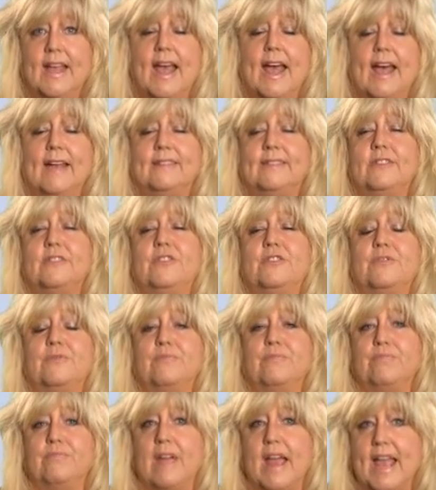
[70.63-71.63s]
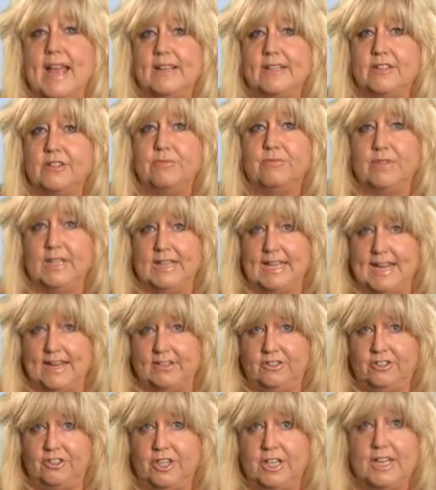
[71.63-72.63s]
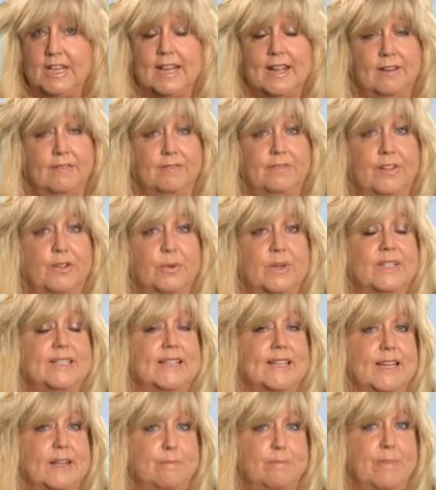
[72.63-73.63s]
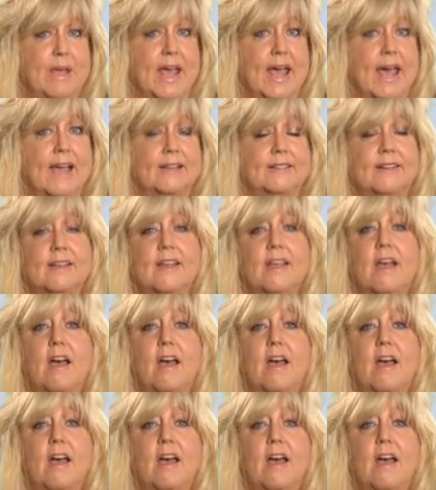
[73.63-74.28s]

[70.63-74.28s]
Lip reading: has a direct relation, influence, and impact